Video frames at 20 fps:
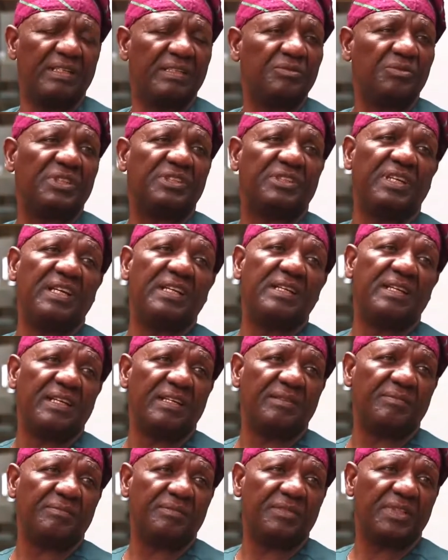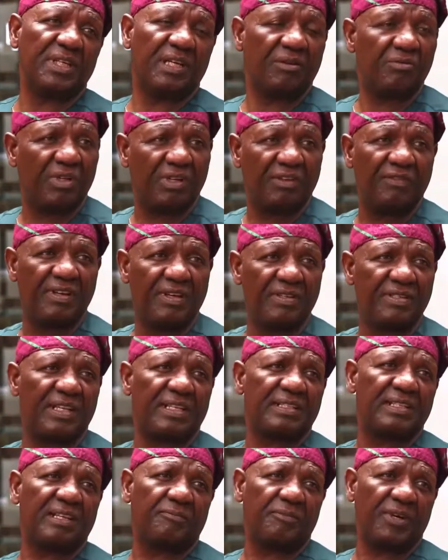we train them, and we give them
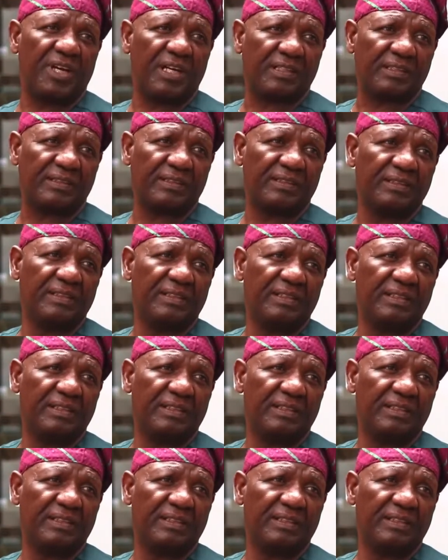starter packs.